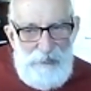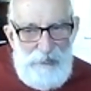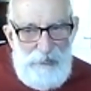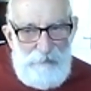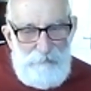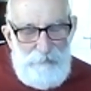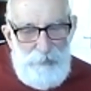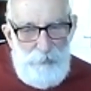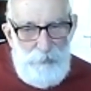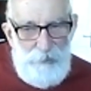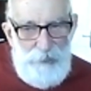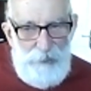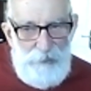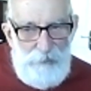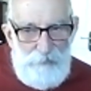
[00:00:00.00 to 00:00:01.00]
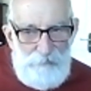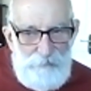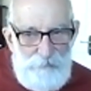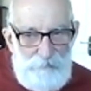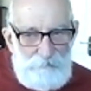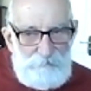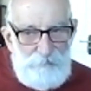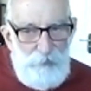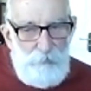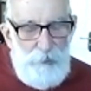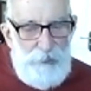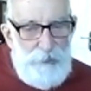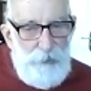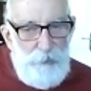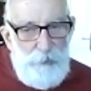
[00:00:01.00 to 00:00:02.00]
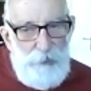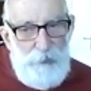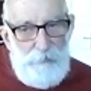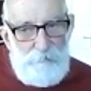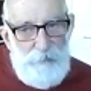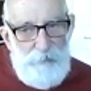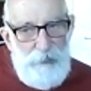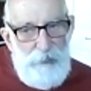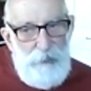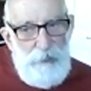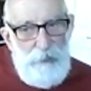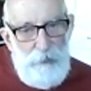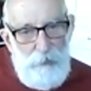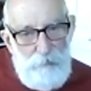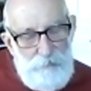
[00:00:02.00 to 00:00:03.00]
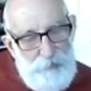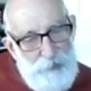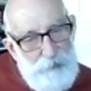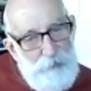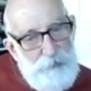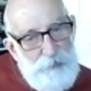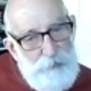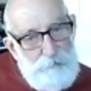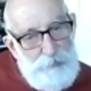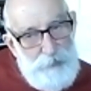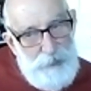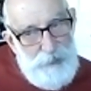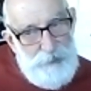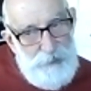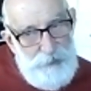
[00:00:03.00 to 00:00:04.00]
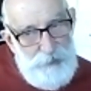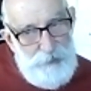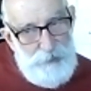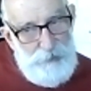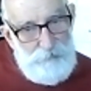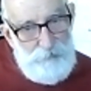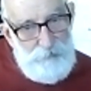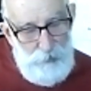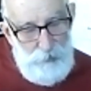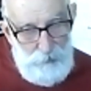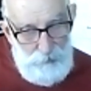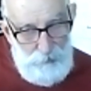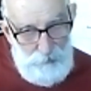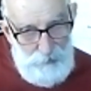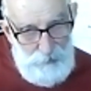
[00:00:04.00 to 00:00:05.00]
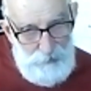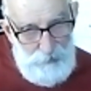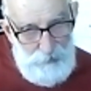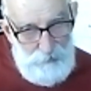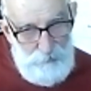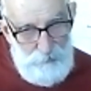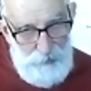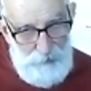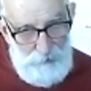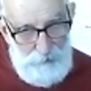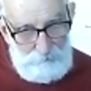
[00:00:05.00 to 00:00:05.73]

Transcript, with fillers: I'm talking of, we talk of the presence of God, don't we?